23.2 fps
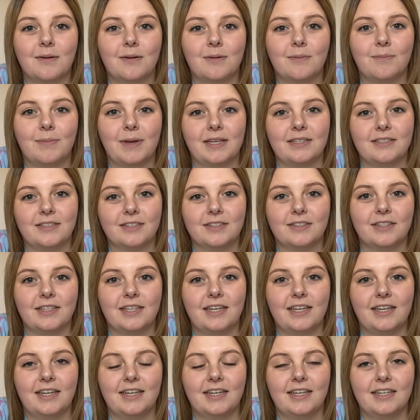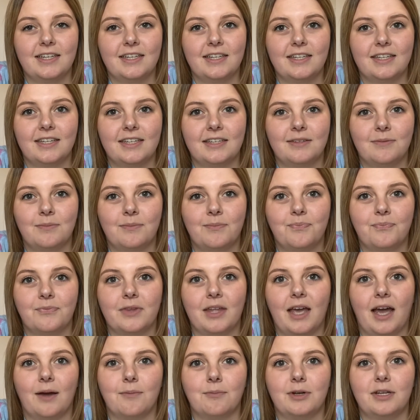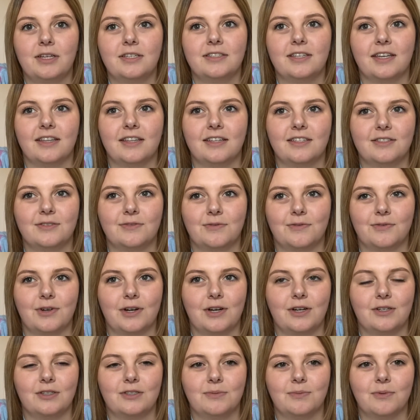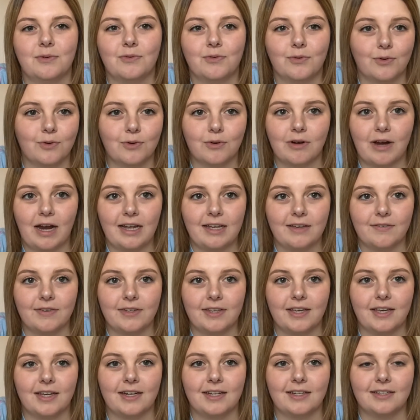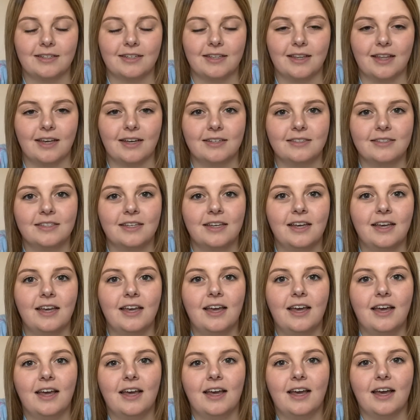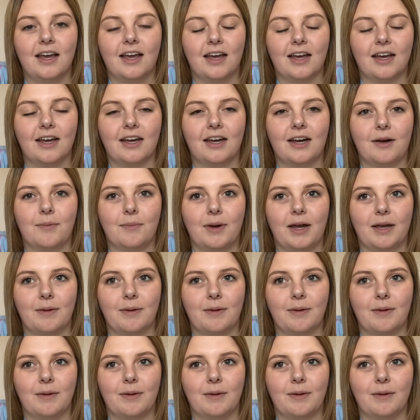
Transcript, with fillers: basically, I'm gonna say this first before I even get into this. Um, I